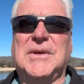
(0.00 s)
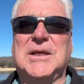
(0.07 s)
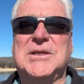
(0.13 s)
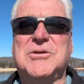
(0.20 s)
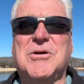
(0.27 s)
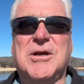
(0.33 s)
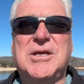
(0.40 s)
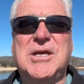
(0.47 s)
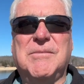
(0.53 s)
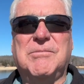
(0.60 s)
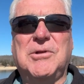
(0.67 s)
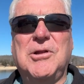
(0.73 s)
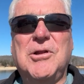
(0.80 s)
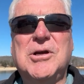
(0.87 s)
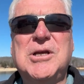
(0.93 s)
So I kept
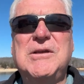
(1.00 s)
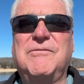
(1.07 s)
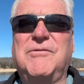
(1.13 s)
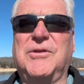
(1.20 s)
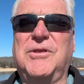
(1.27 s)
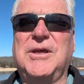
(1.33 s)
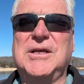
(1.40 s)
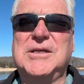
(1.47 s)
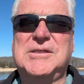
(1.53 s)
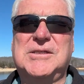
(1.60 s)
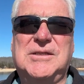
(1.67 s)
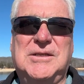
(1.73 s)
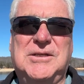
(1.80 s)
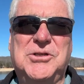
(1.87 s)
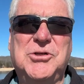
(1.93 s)
looking for things
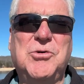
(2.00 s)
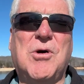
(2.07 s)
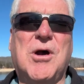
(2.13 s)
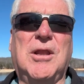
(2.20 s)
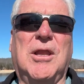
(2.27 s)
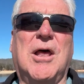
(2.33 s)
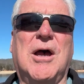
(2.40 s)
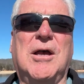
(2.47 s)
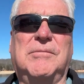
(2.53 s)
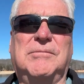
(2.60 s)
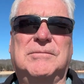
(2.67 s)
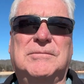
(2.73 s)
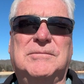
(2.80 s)
to do online.